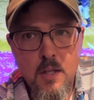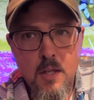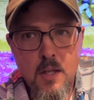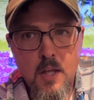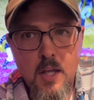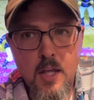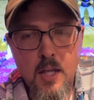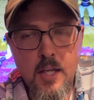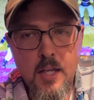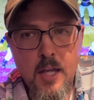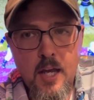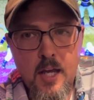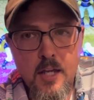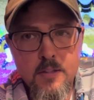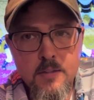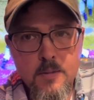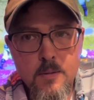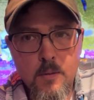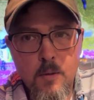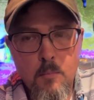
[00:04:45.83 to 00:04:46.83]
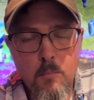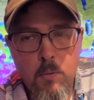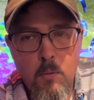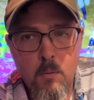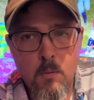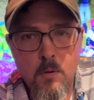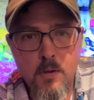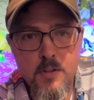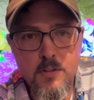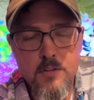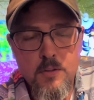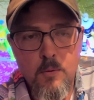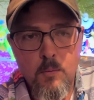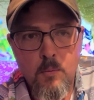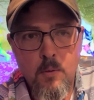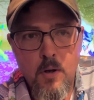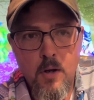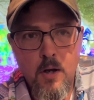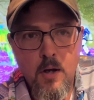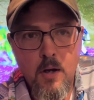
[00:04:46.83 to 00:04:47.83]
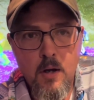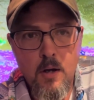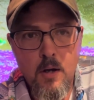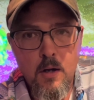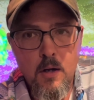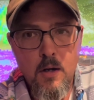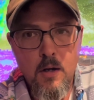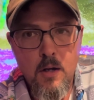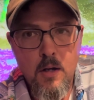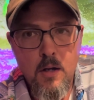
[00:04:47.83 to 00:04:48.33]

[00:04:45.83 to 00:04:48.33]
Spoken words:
it got to a point to where